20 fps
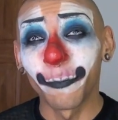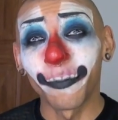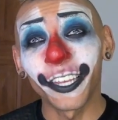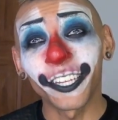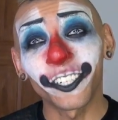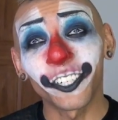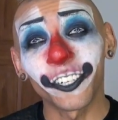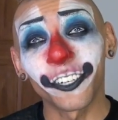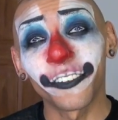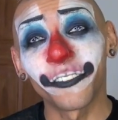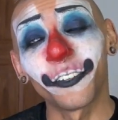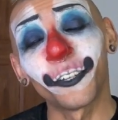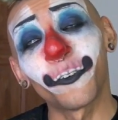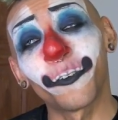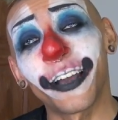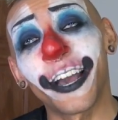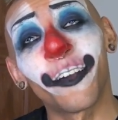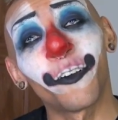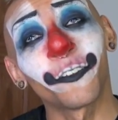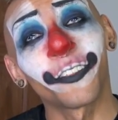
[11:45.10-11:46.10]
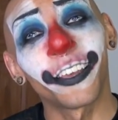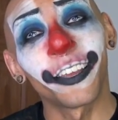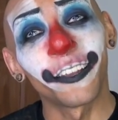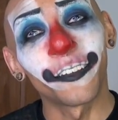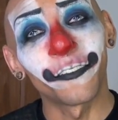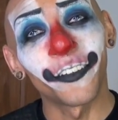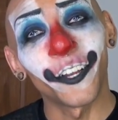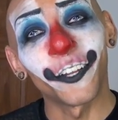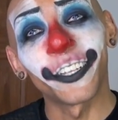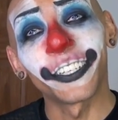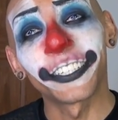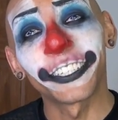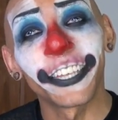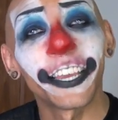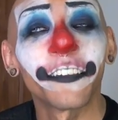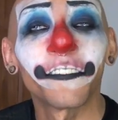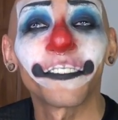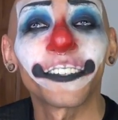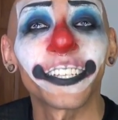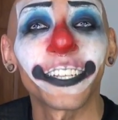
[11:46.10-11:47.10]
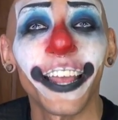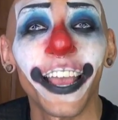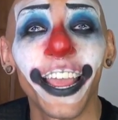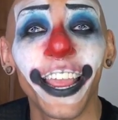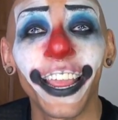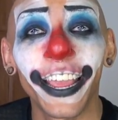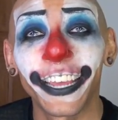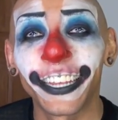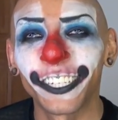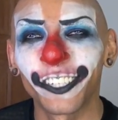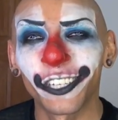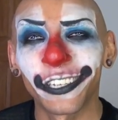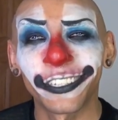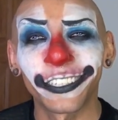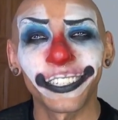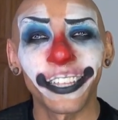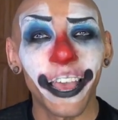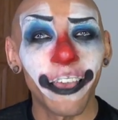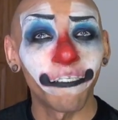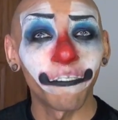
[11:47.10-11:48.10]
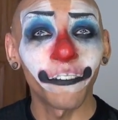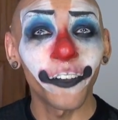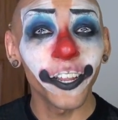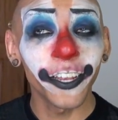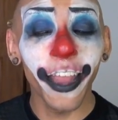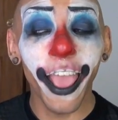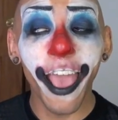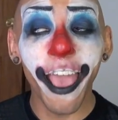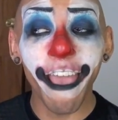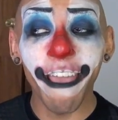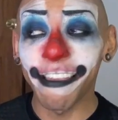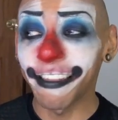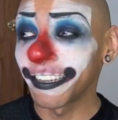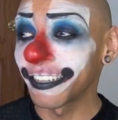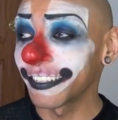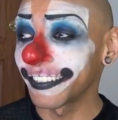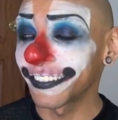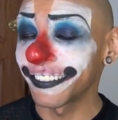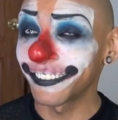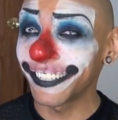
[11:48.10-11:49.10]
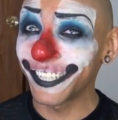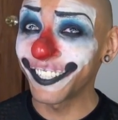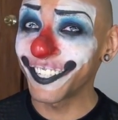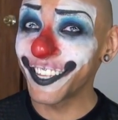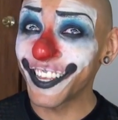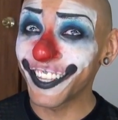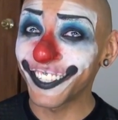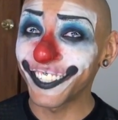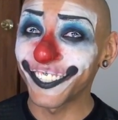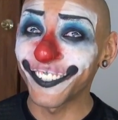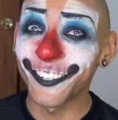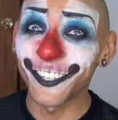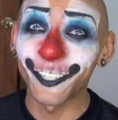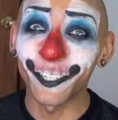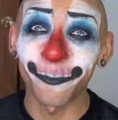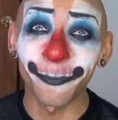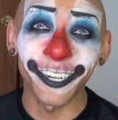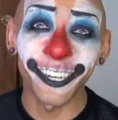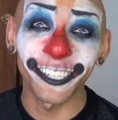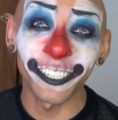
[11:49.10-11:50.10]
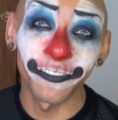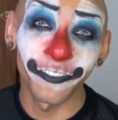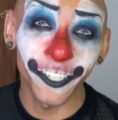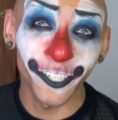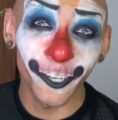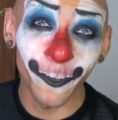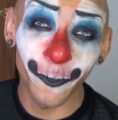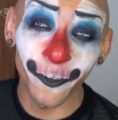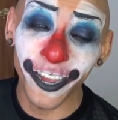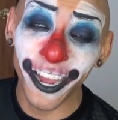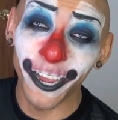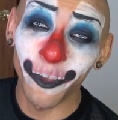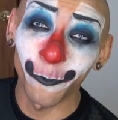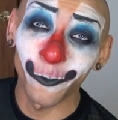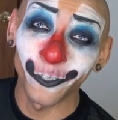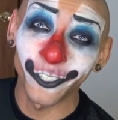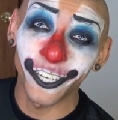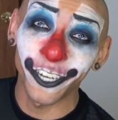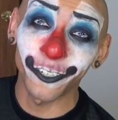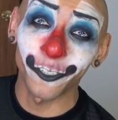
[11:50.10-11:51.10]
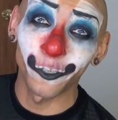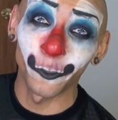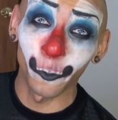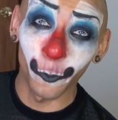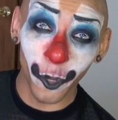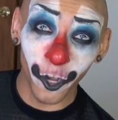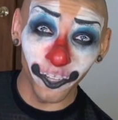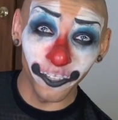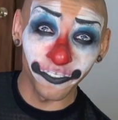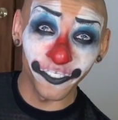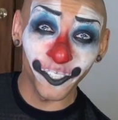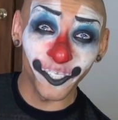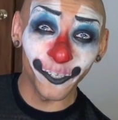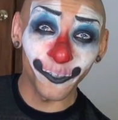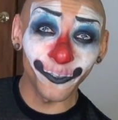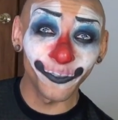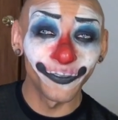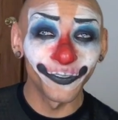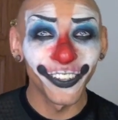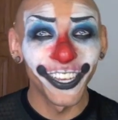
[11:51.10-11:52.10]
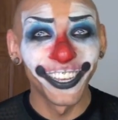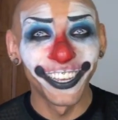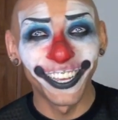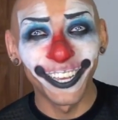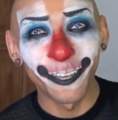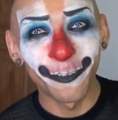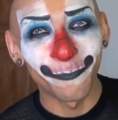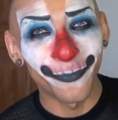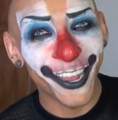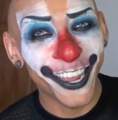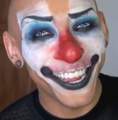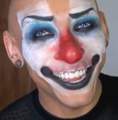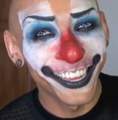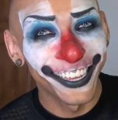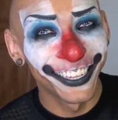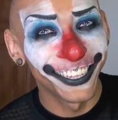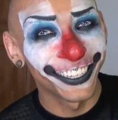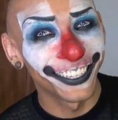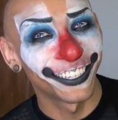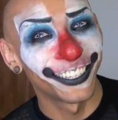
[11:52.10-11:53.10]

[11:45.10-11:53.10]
Make sure if you go out that you're very safe tonight and just have fun. And that's it. So until my next video, I will talk to all of you soon. Bye.